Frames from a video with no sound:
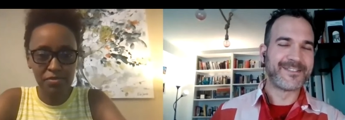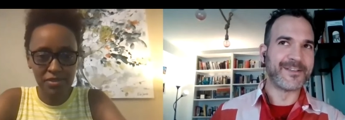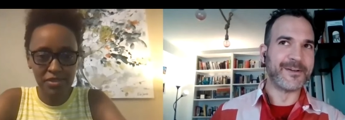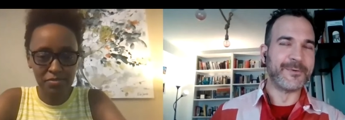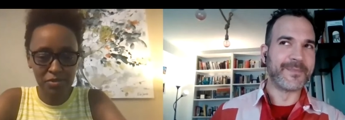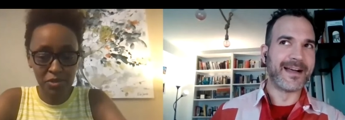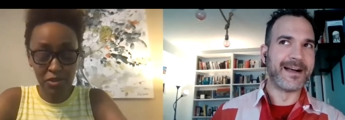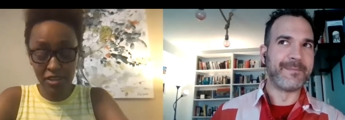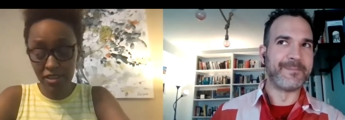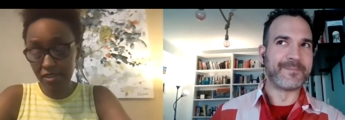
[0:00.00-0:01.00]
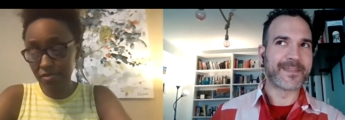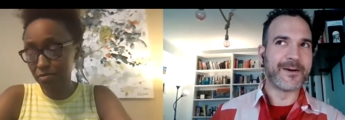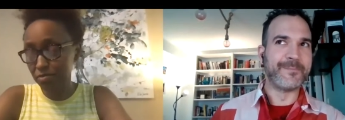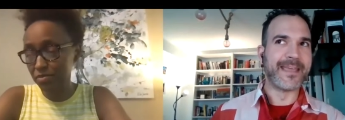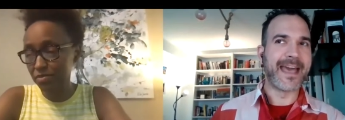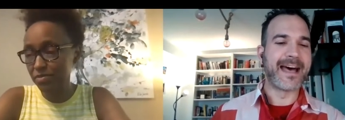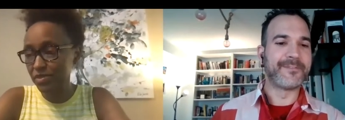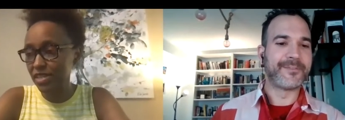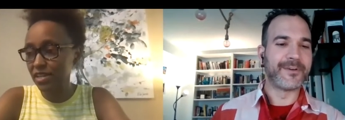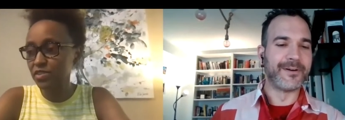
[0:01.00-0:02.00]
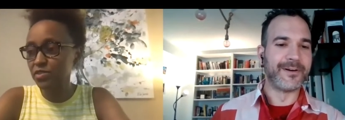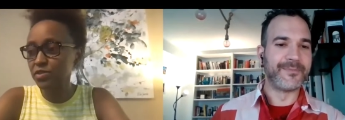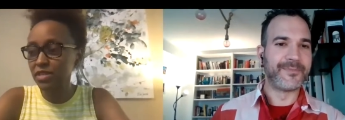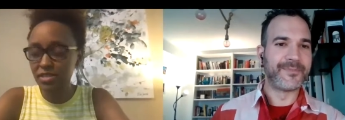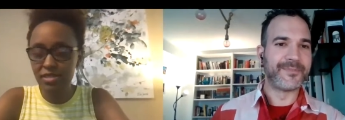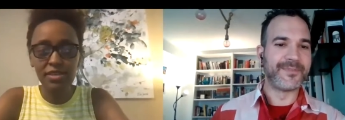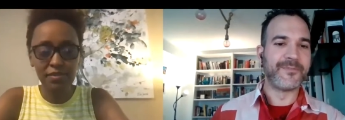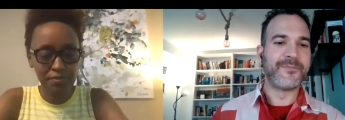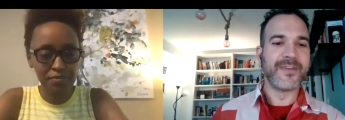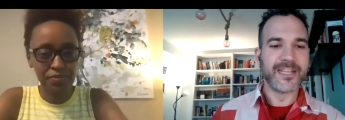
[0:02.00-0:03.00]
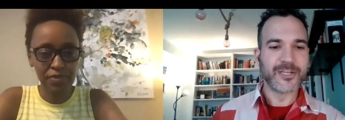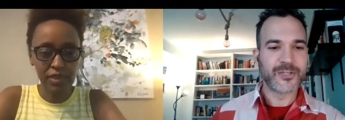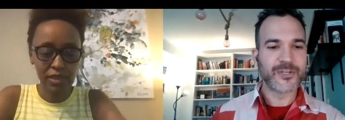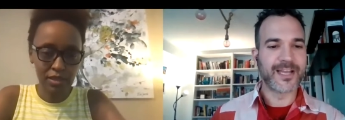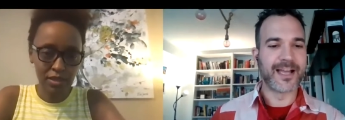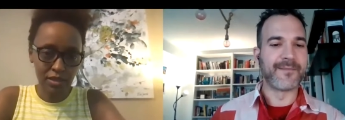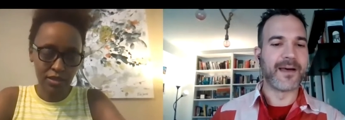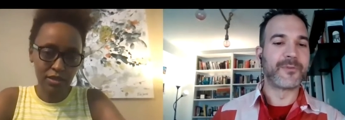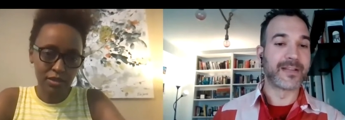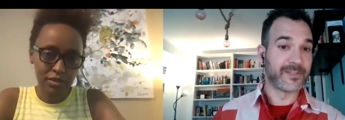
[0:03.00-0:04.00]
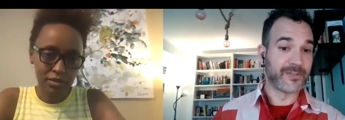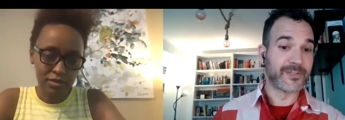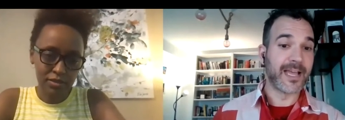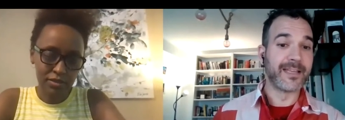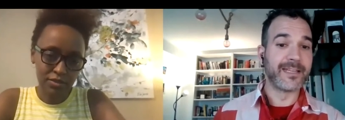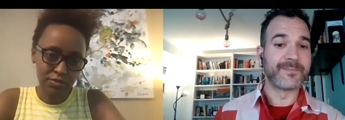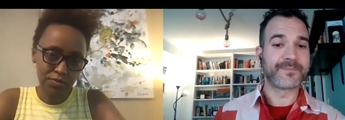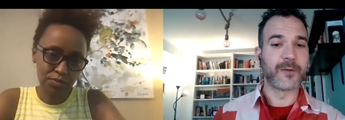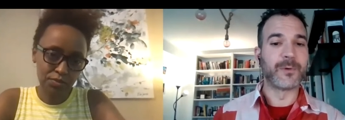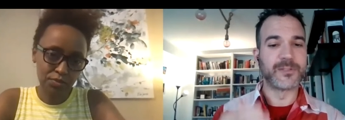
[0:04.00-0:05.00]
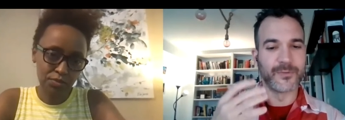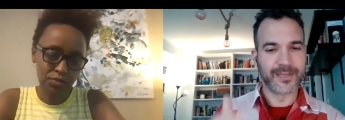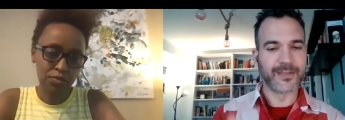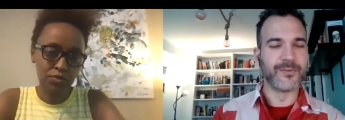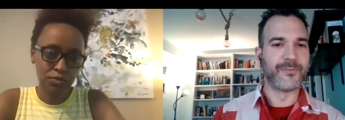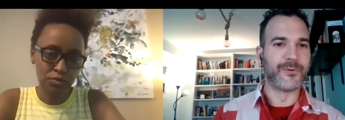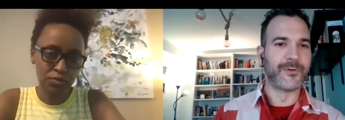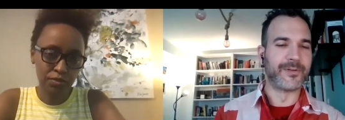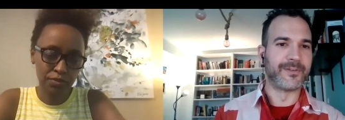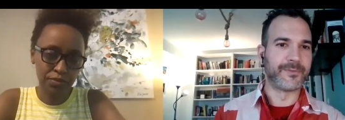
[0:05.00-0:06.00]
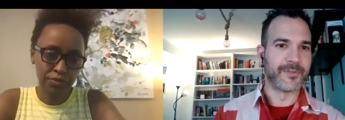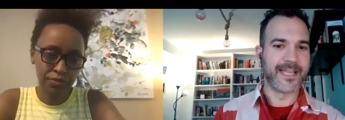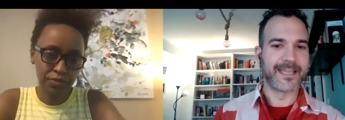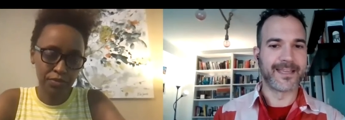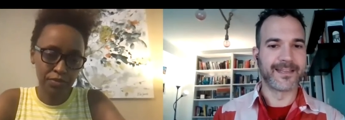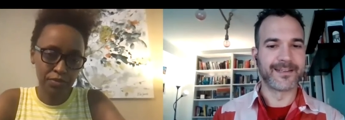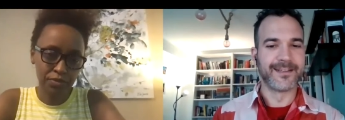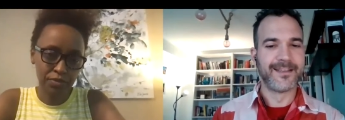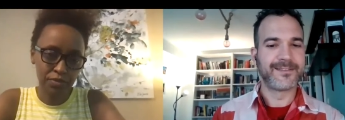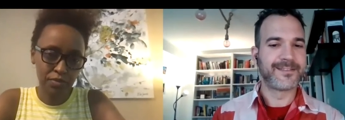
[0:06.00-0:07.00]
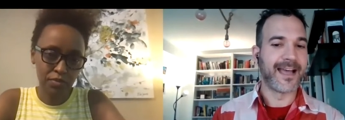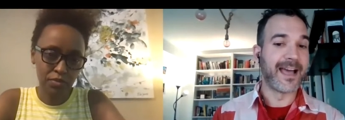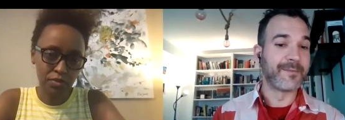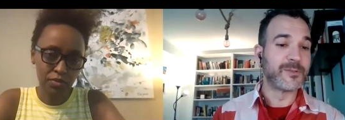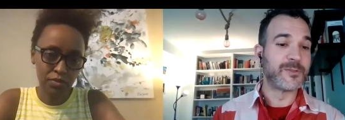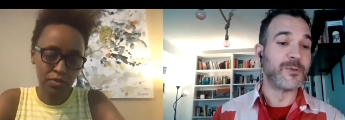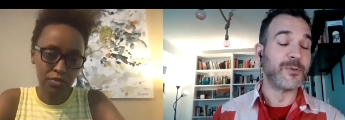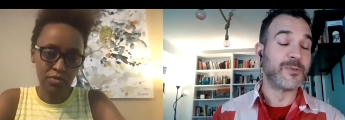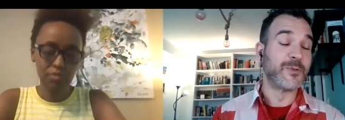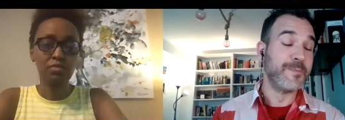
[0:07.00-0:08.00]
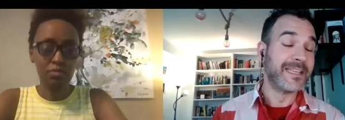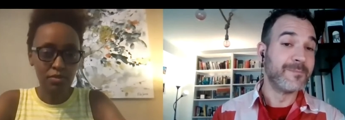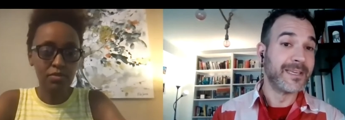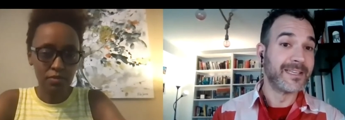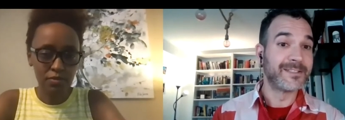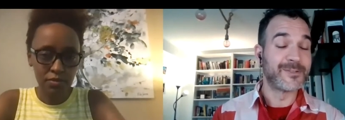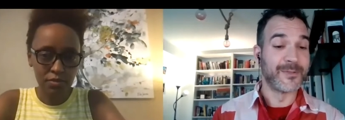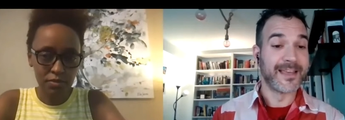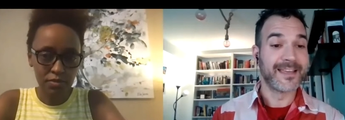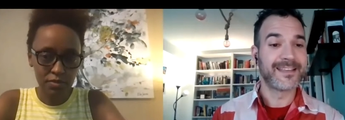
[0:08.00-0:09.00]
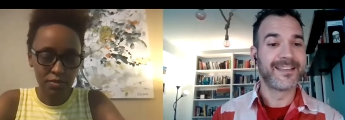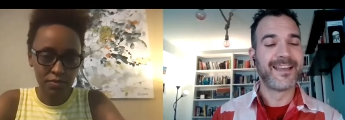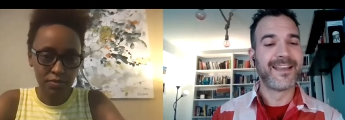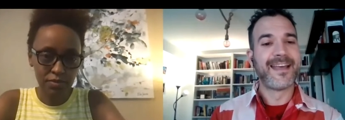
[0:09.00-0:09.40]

Speaker 1: So, um, on behalf of the Finnish um, African Society, I want to thank you for, for taking time to, to meet me today.